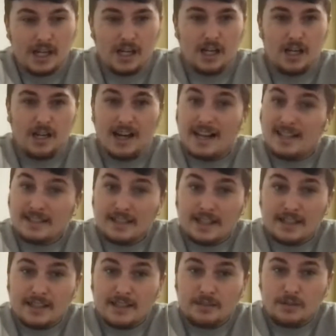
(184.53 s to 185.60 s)
Hazen
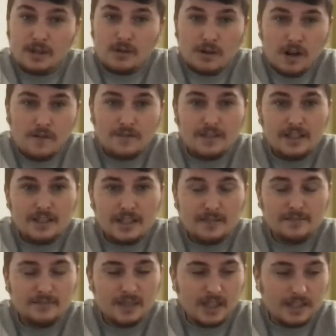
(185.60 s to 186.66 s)
Edding as well, can't forget them.